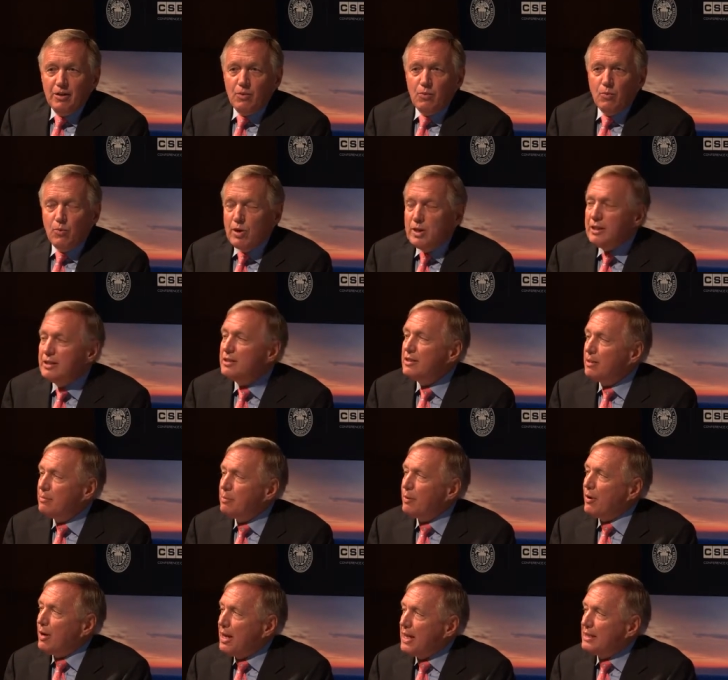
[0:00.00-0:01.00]
what is the
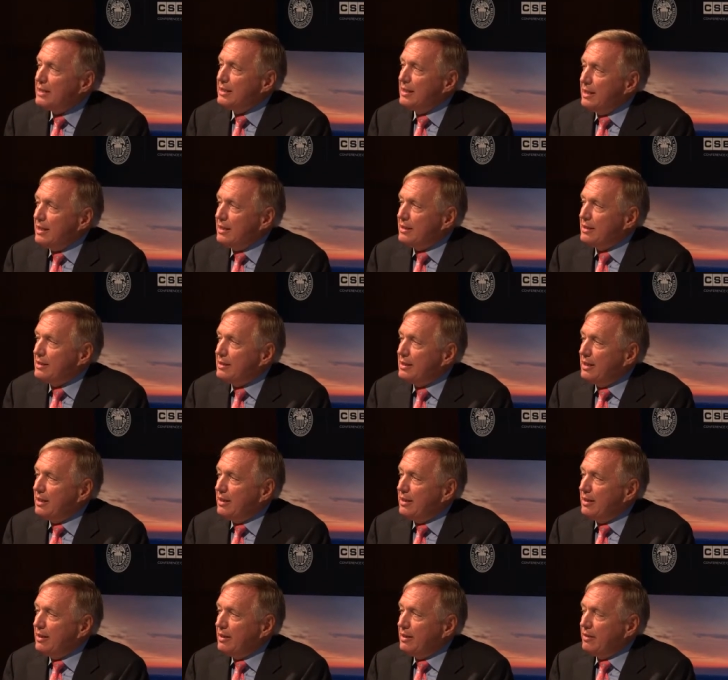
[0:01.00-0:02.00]
process
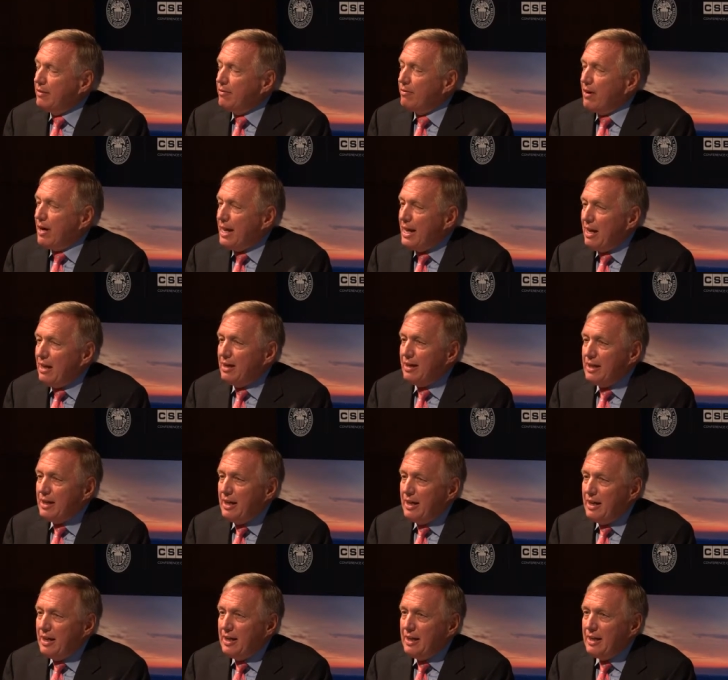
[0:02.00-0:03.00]
for
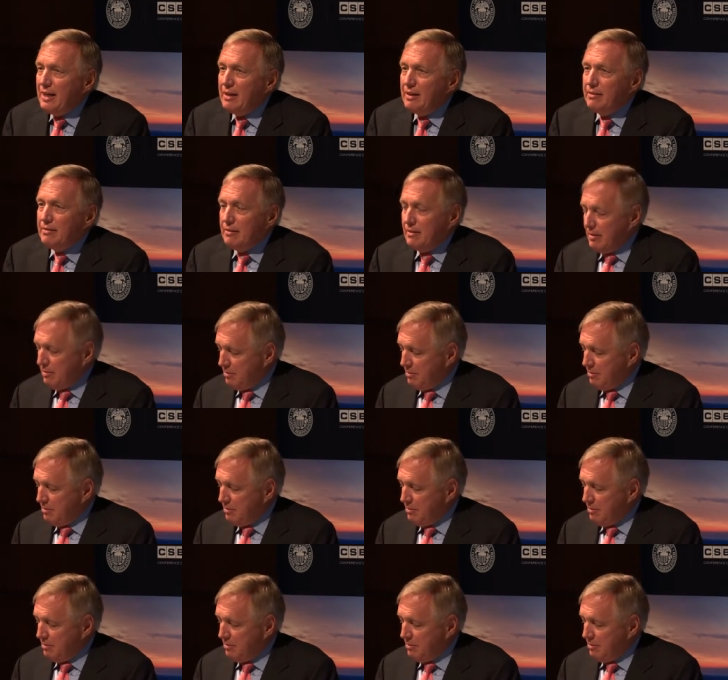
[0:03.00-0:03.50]
allocating